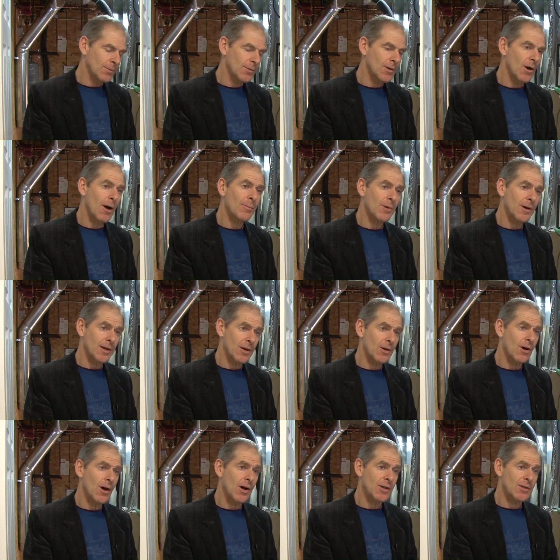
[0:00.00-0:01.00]
The operating
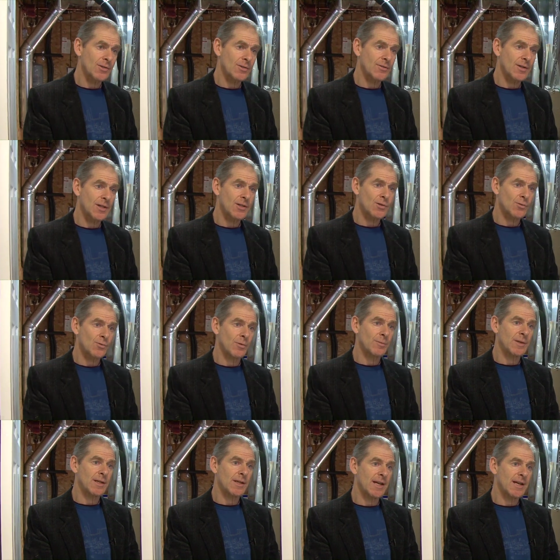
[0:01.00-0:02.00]
cost of this will
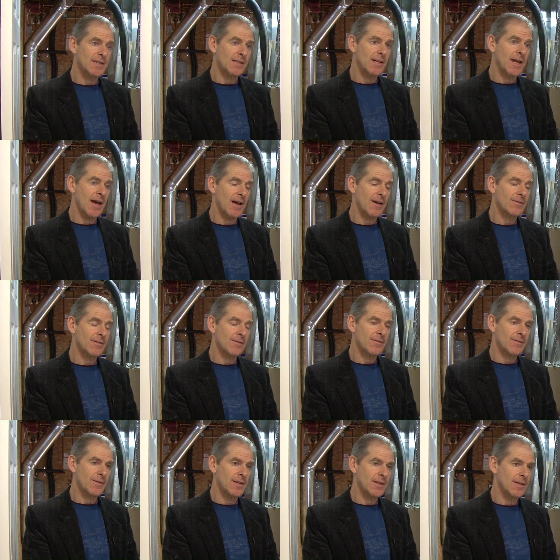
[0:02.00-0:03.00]
be less than half of
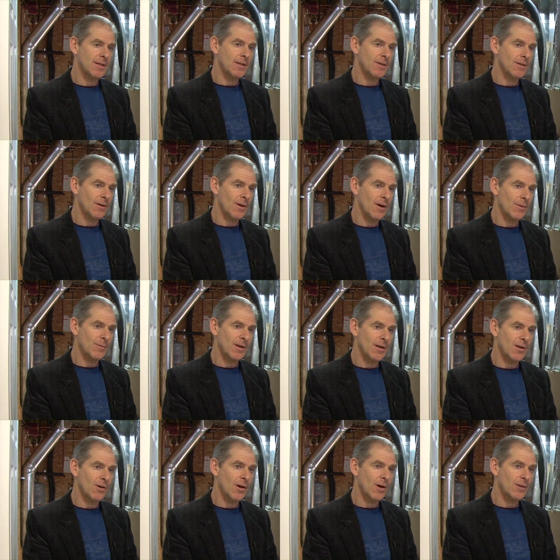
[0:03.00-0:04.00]
the
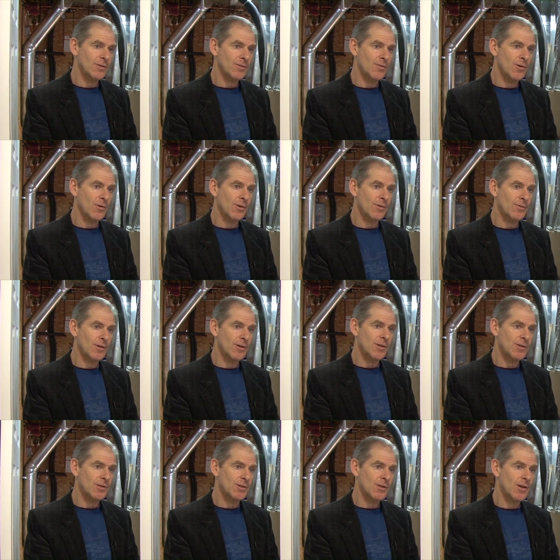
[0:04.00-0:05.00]
operating cost of the oil
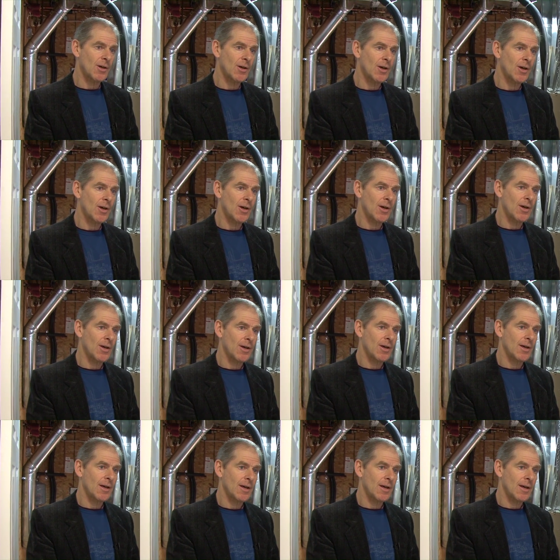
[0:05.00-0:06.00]
furnace.
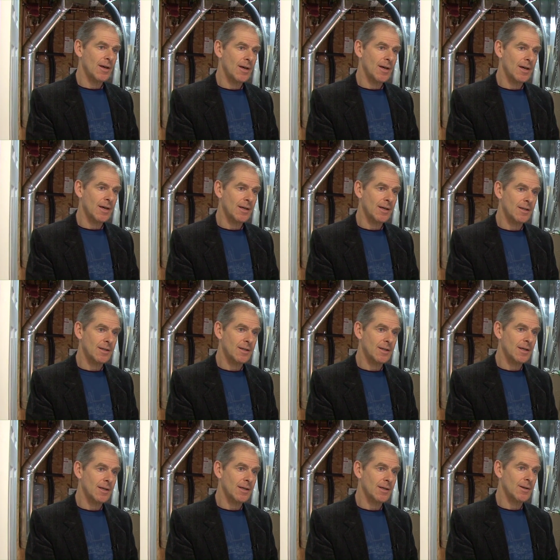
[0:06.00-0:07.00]
And
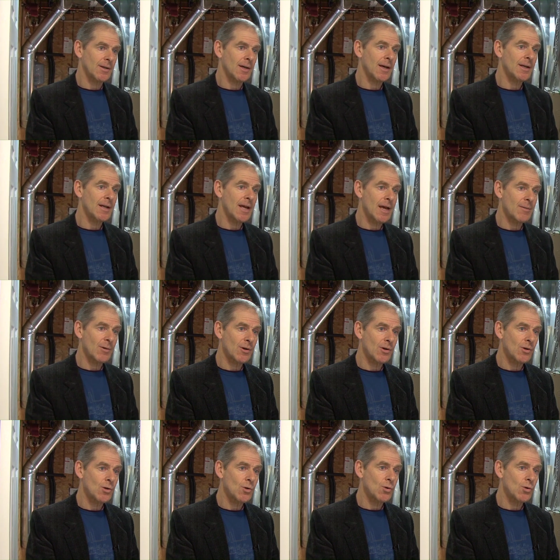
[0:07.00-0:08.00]
a
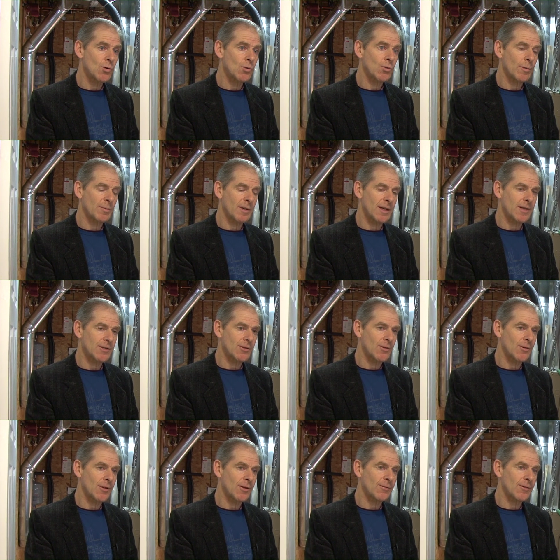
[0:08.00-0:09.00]
neighbor who replaced
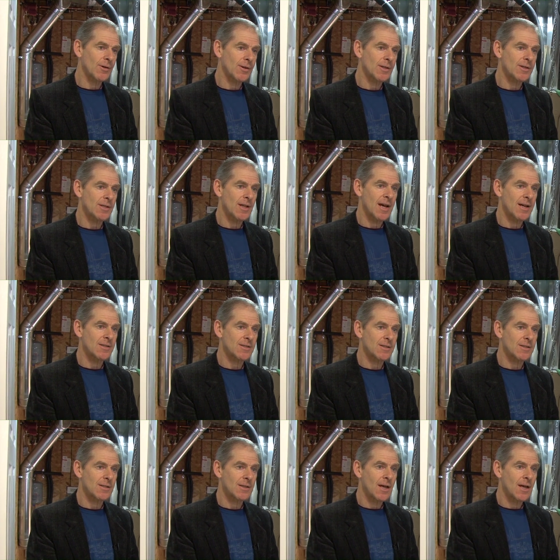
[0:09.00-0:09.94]
an oil furnace last